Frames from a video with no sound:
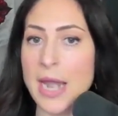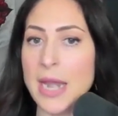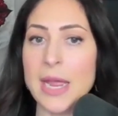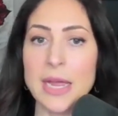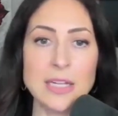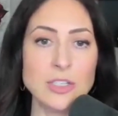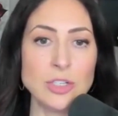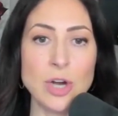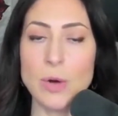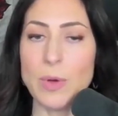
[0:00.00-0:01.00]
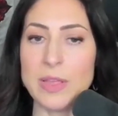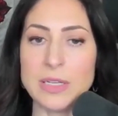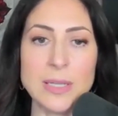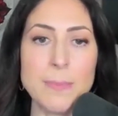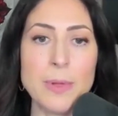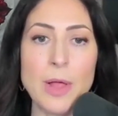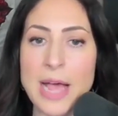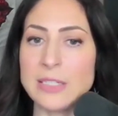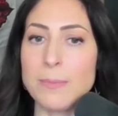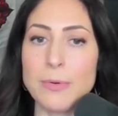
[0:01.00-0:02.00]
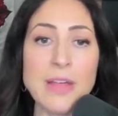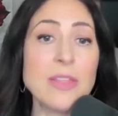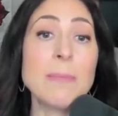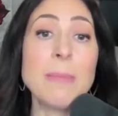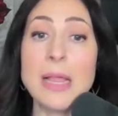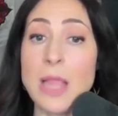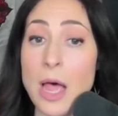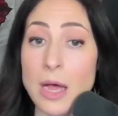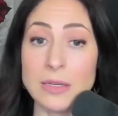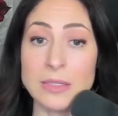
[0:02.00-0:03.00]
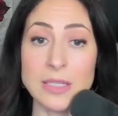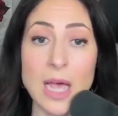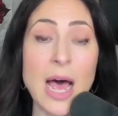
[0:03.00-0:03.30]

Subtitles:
And it can start with as simple as breath in my lungs,